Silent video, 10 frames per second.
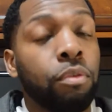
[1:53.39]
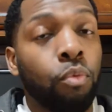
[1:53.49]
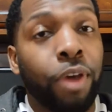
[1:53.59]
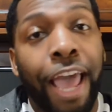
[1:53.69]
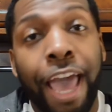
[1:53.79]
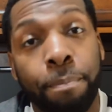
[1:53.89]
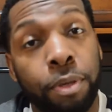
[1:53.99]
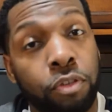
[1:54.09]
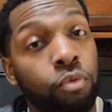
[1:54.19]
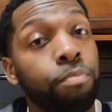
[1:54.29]
what
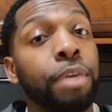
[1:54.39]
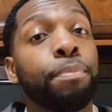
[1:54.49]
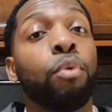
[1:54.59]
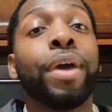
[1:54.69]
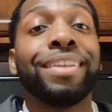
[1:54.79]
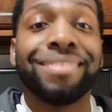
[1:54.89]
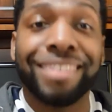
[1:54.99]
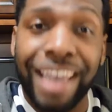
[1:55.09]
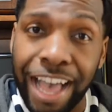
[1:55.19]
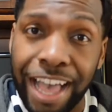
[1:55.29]
happens when people waste
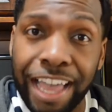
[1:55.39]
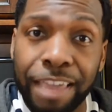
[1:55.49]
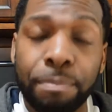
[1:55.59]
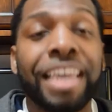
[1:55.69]
time